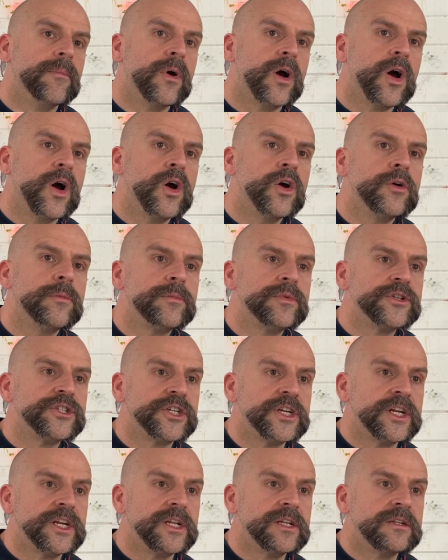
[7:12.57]

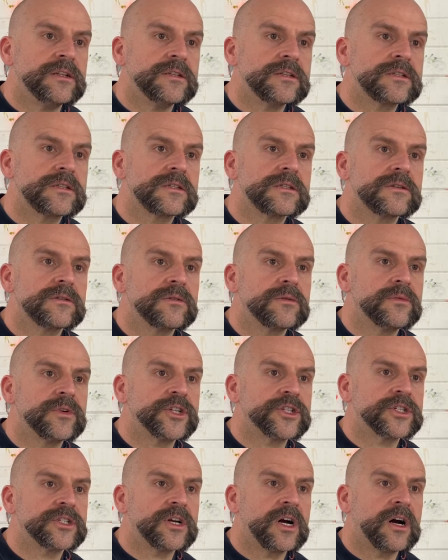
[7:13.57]
aubergines,
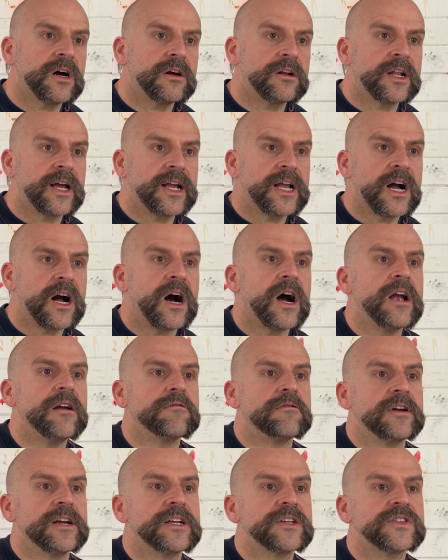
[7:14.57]
which are like
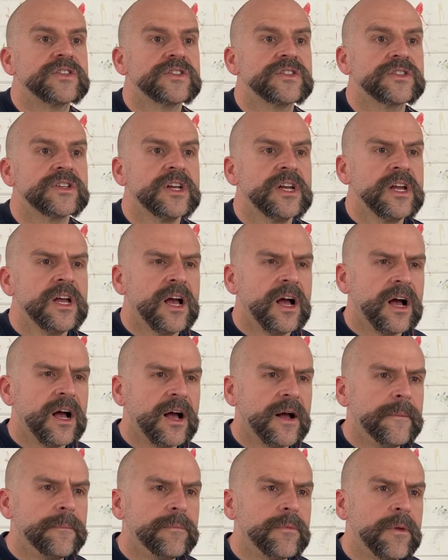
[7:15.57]
iris,
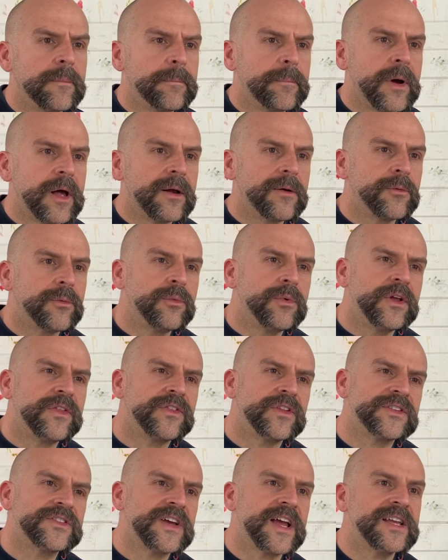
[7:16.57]
but with the
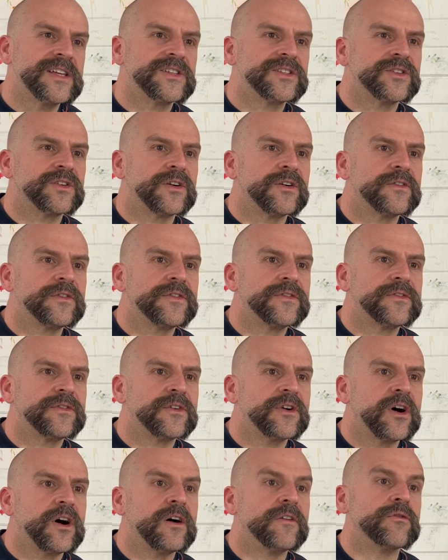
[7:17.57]
taste of
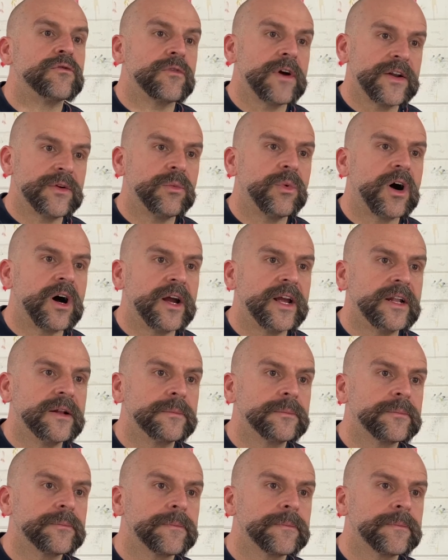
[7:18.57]
red wine.